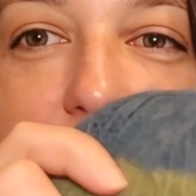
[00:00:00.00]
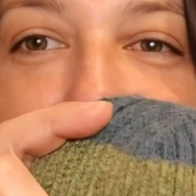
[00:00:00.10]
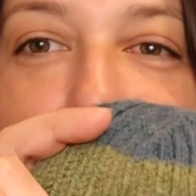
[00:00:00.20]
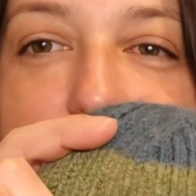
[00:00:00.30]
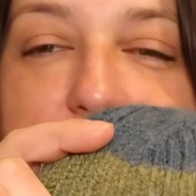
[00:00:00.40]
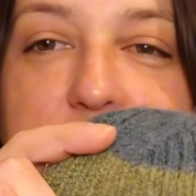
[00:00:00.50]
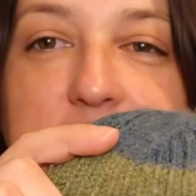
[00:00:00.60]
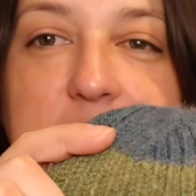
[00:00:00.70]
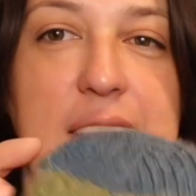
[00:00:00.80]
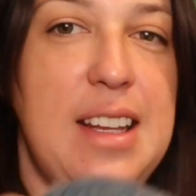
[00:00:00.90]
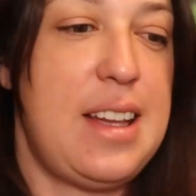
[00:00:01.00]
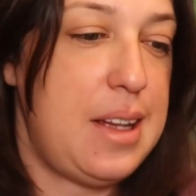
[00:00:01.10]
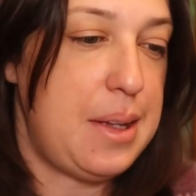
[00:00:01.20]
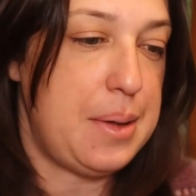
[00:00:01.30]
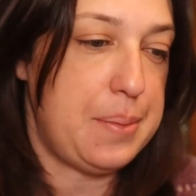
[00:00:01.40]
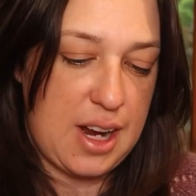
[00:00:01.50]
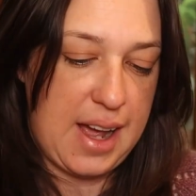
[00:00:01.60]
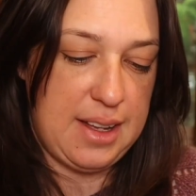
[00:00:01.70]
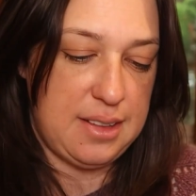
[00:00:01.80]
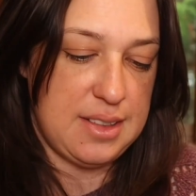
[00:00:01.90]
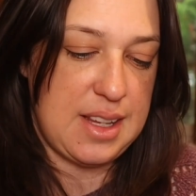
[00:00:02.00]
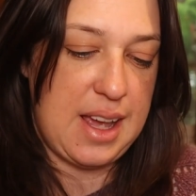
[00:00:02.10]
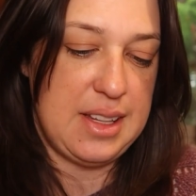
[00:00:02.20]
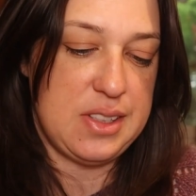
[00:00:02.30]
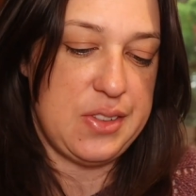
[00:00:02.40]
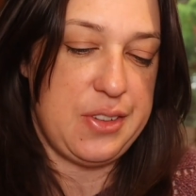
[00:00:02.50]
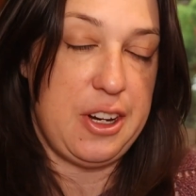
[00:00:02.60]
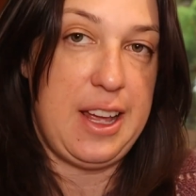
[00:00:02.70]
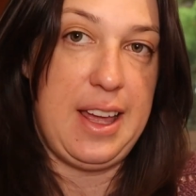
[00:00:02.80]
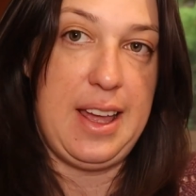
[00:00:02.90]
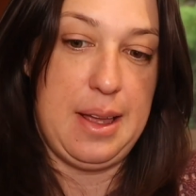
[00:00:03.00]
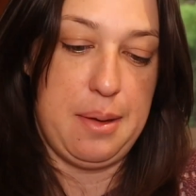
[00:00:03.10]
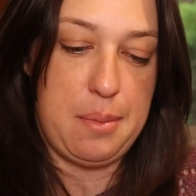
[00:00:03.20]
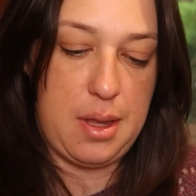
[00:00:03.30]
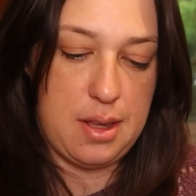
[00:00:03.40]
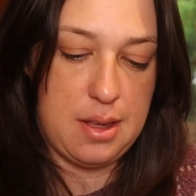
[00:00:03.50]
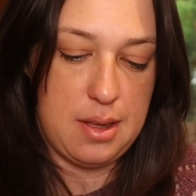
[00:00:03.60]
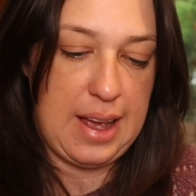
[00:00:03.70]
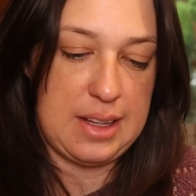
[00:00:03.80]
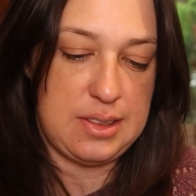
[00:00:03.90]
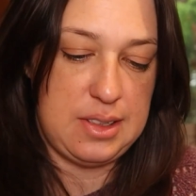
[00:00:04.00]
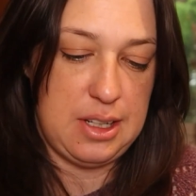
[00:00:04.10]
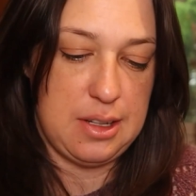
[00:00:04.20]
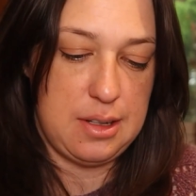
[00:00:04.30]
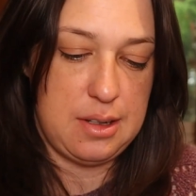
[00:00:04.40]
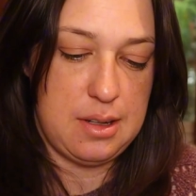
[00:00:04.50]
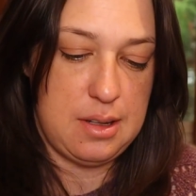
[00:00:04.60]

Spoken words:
So I knit the child size for him last year.